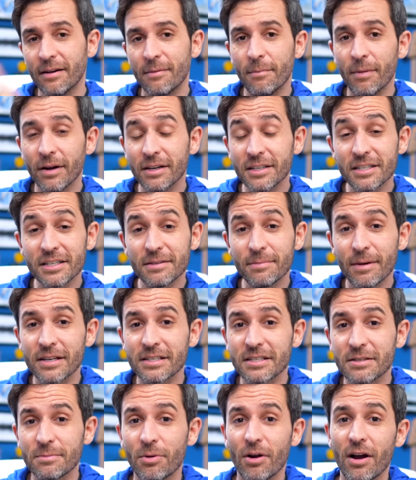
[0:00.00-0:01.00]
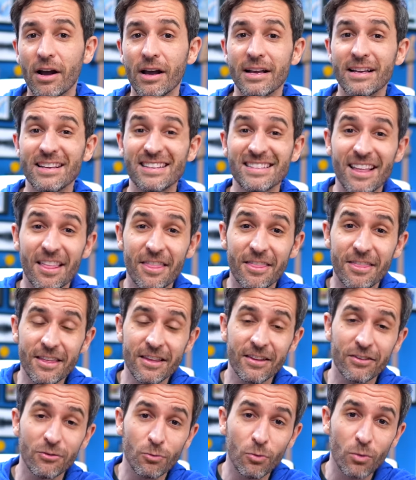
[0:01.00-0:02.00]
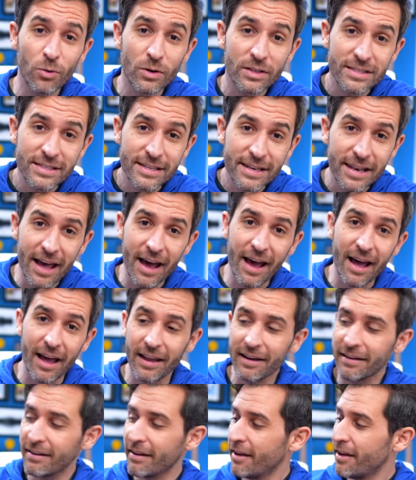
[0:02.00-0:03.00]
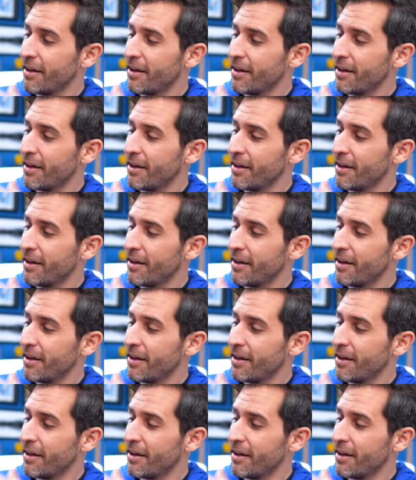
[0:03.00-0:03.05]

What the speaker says: Much to my surprise, this was not